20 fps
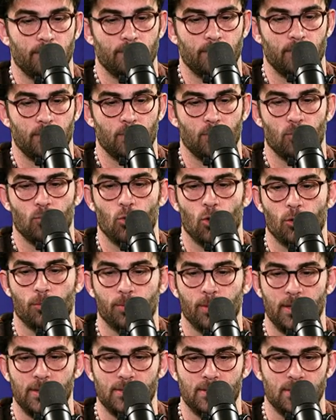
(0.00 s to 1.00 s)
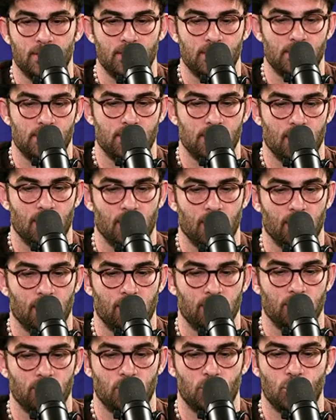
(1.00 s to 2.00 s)
workplaces
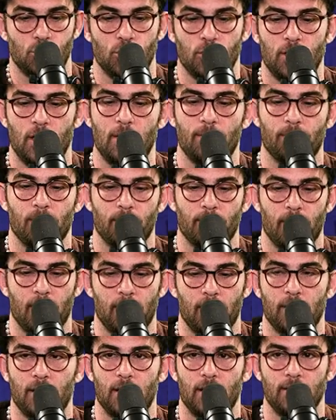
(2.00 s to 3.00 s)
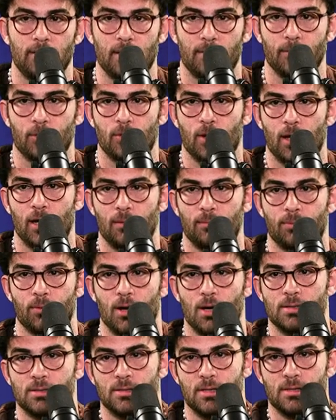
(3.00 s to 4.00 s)
should implement a democratic
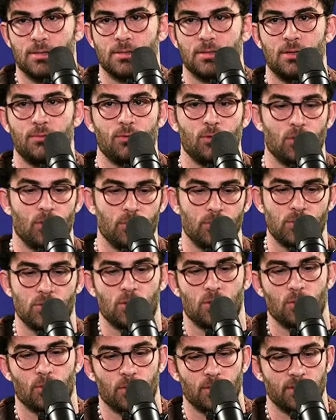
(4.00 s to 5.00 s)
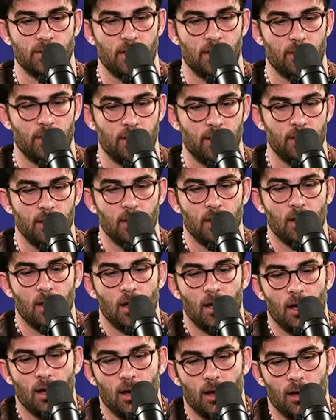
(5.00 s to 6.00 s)
process, even though it's authoritarian
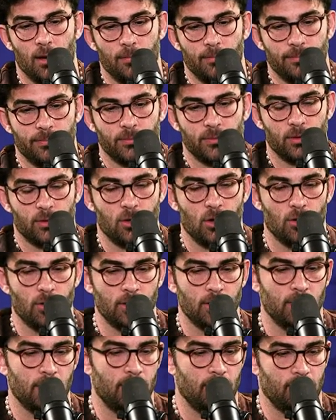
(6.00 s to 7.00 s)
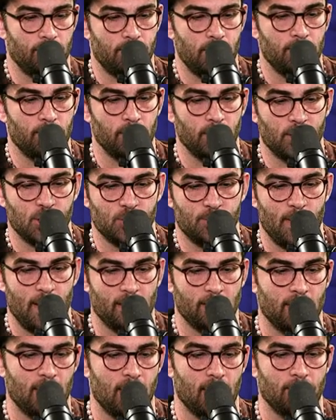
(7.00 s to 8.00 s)
currently, and people
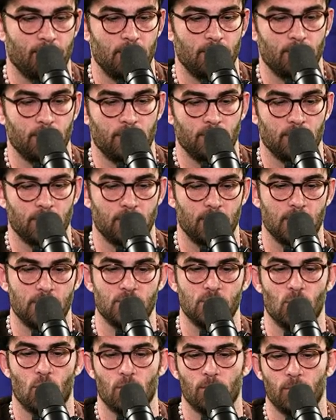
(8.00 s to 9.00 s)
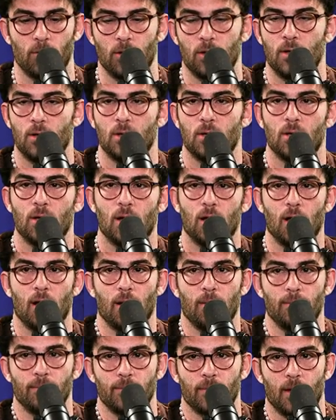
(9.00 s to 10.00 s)
expect that, and people think that that's normal.
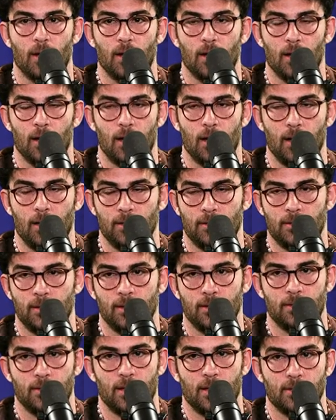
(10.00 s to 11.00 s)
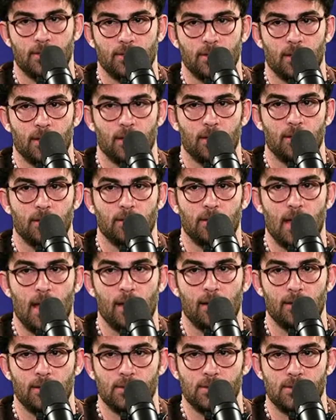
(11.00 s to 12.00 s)
I think that
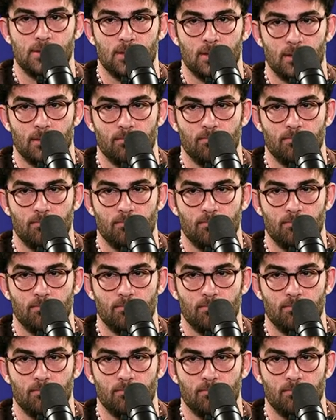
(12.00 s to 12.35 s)
that is the